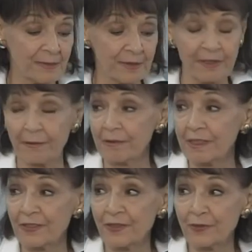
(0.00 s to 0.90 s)
where they were
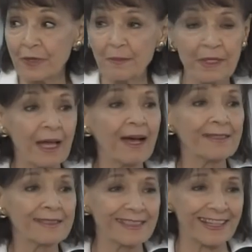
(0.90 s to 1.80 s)
extremely
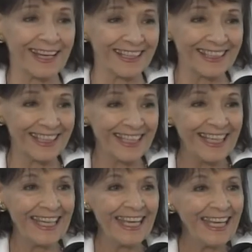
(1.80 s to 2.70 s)
hostile,
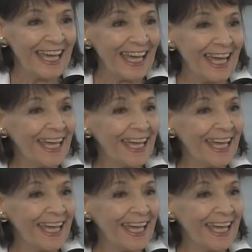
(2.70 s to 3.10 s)
and